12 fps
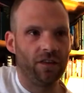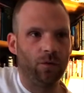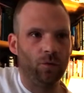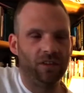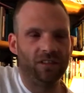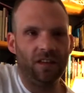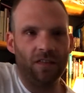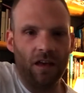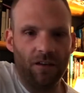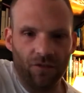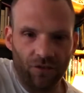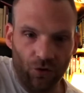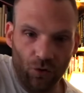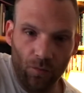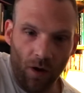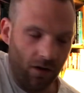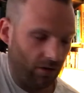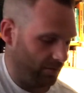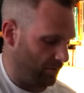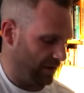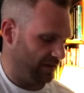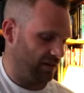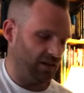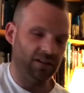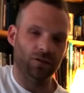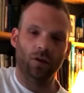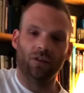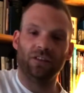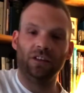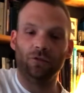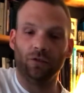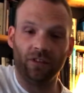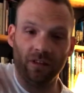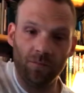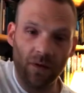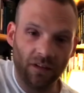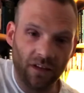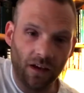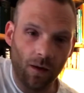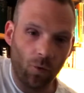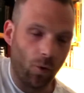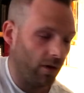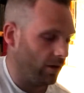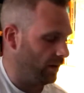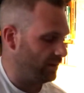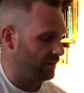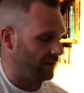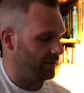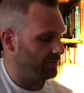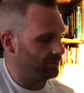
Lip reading: think we sit there for 2 bars basically, so our sequence is building up quite nicely.